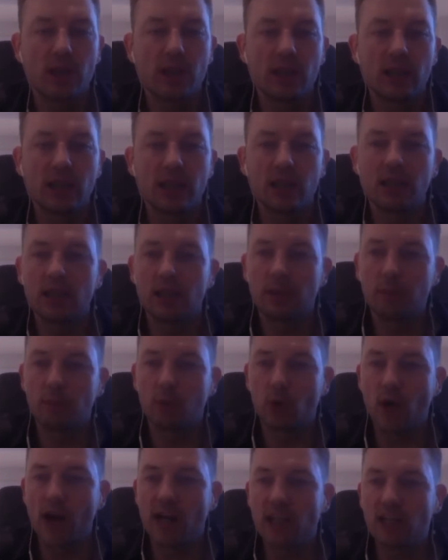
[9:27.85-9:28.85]
then the
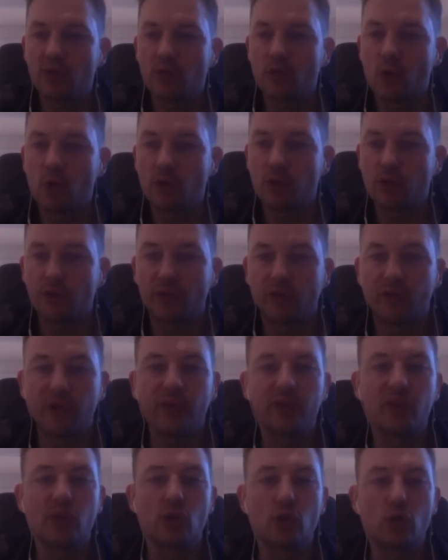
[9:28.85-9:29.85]
price was
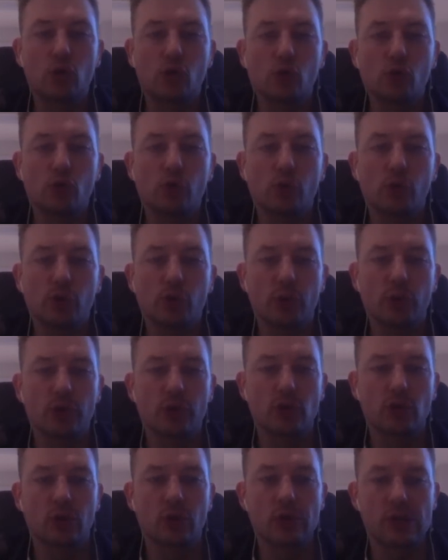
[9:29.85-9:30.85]
$52
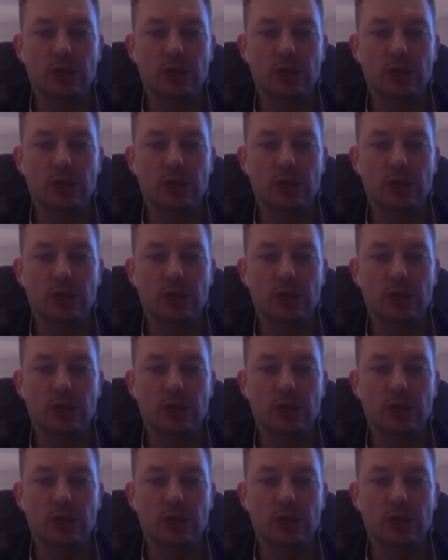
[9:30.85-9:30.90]
US.